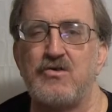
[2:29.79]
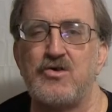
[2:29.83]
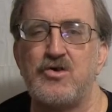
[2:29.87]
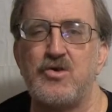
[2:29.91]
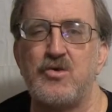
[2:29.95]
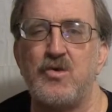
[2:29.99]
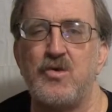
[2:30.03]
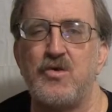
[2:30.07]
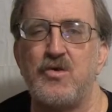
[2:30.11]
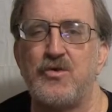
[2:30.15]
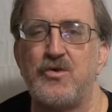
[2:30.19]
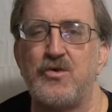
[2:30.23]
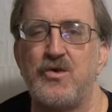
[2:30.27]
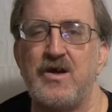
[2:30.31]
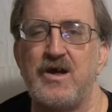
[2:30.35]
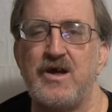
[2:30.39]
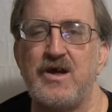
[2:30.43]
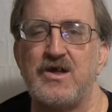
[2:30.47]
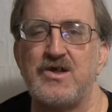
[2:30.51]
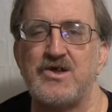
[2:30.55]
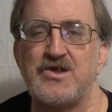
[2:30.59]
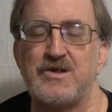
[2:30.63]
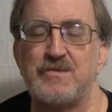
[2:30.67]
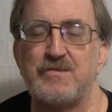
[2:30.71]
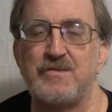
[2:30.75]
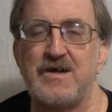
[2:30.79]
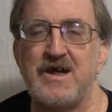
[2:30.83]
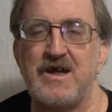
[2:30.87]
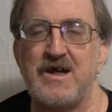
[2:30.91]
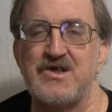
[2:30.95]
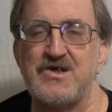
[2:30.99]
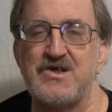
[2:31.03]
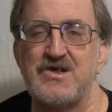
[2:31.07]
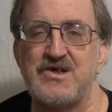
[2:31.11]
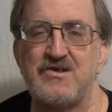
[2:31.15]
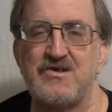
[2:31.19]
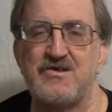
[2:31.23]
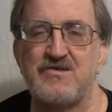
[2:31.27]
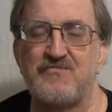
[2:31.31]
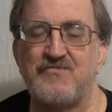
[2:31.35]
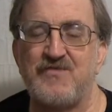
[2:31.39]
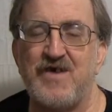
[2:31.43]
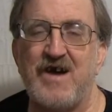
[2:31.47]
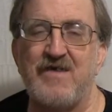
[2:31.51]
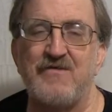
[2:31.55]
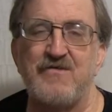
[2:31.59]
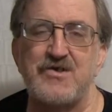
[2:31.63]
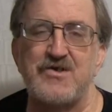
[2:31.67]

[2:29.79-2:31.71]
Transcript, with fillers: two or three, in some cases five